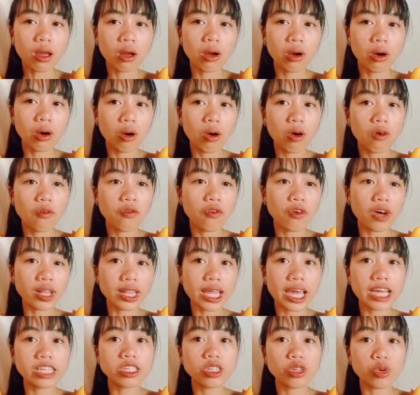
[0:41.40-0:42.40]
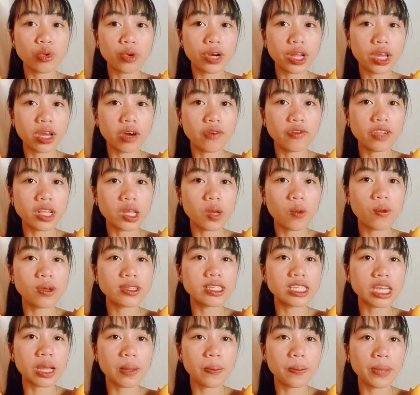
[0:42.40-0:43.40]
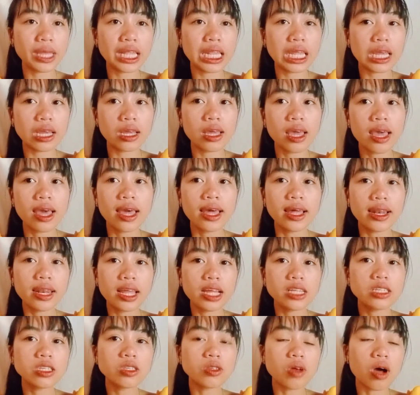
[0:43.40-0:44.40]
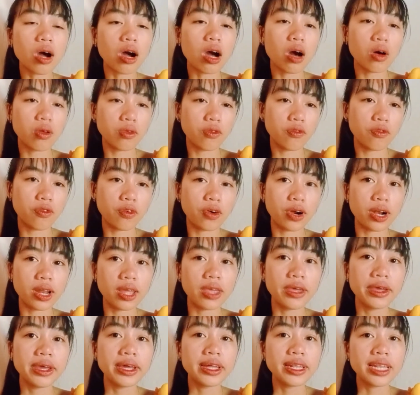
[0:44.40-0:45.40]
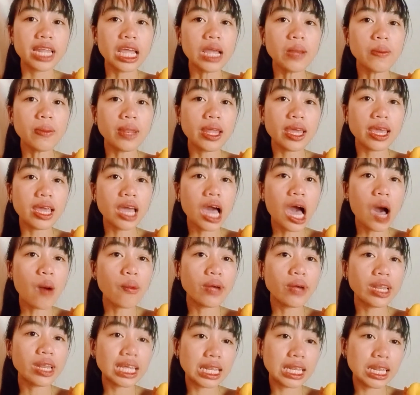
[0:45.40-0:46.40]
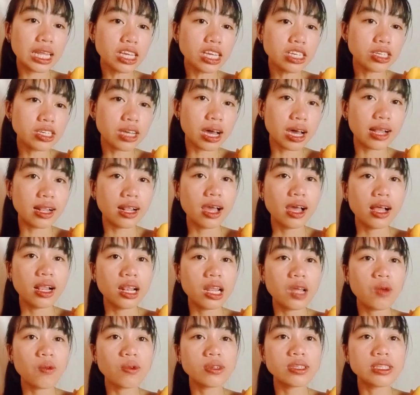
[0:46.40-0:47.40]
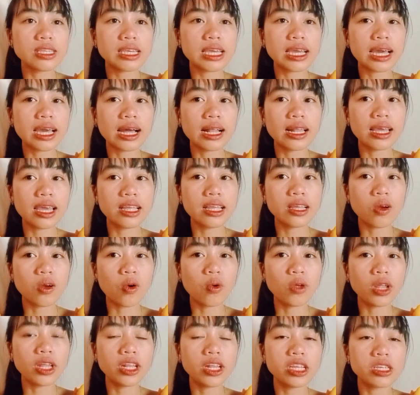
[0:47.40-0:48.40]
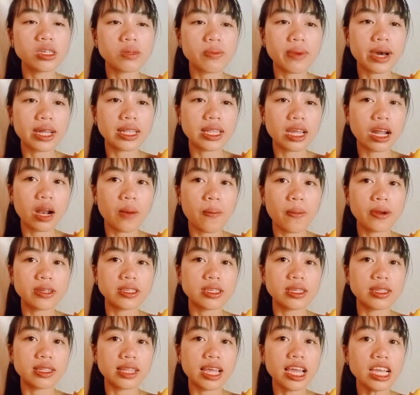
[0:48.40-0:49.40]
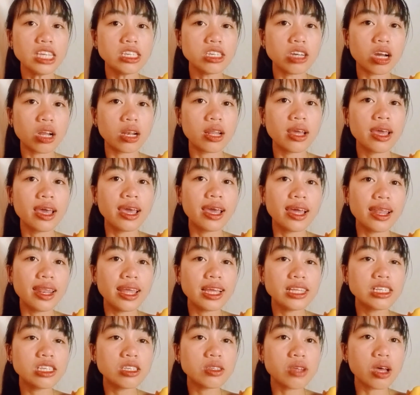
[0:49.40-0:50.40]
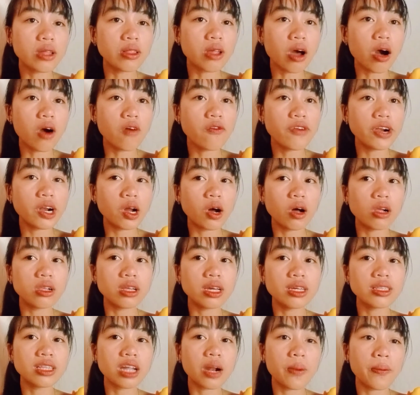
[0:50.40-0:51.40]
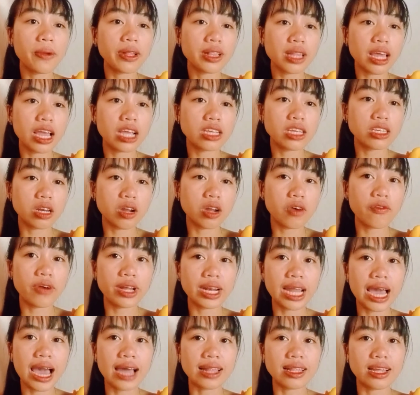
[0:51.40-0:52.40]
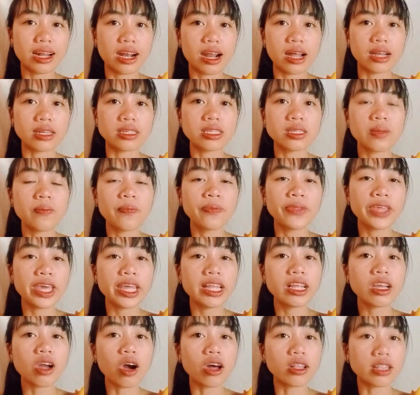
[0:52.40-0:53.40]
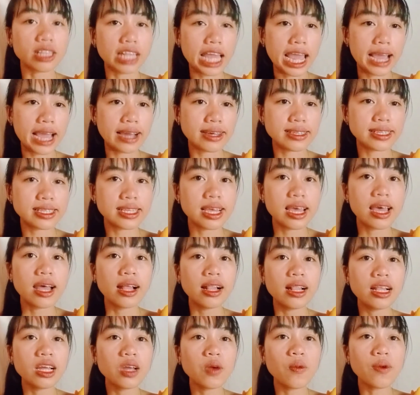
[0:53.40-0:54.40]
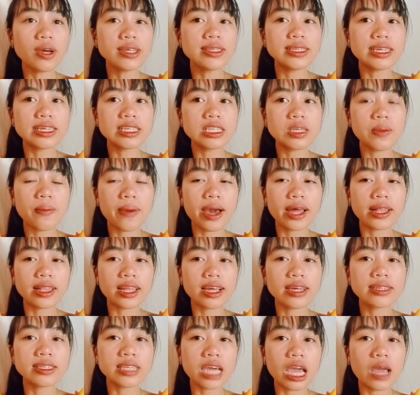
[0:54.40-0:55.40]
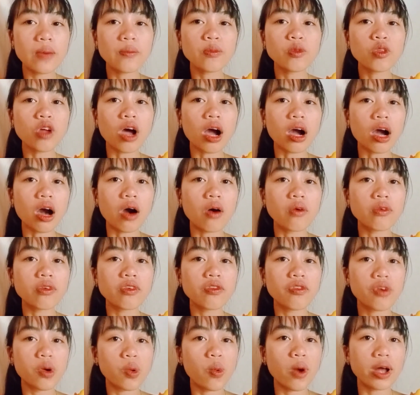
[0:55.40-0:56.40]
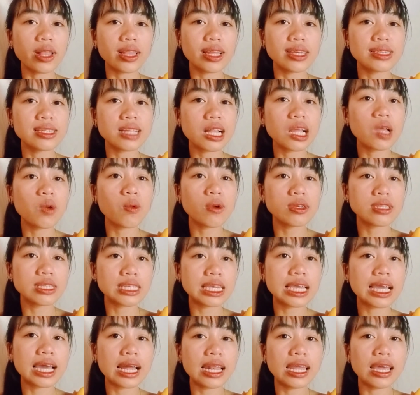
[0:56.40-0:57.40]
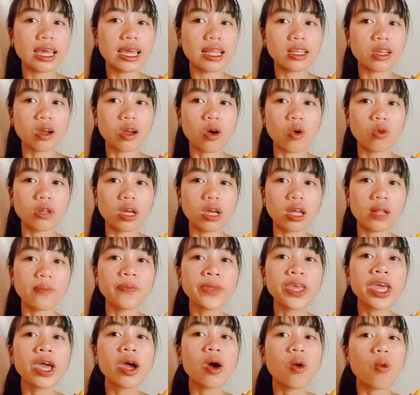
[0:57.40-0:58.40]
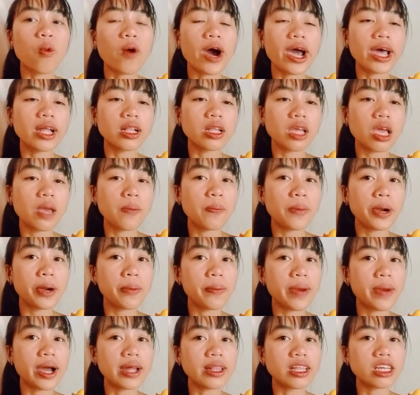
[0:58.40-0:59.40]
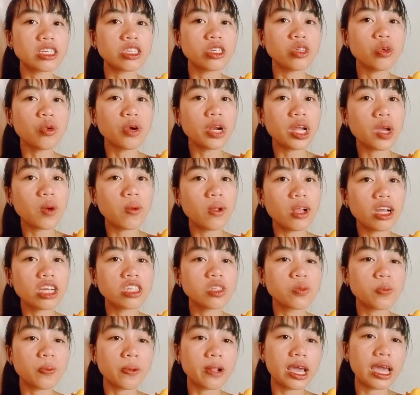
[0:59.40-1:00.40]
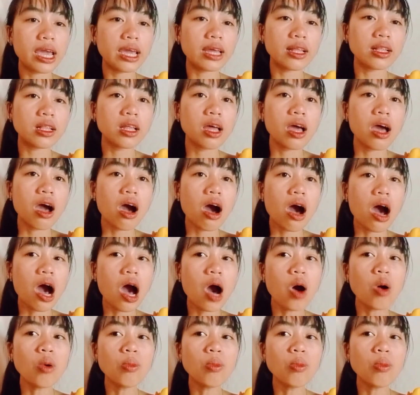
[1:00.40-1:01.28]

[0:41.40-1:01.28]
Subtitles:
of what a theory of linguistic meaning needs to account for, namely how an initial, linguistically encoded semantic representation leads to an overall interpretation of an utterance in context. Linguistic semantics aim to account for what is linguistically encoded, while a pragmatic theory will explain how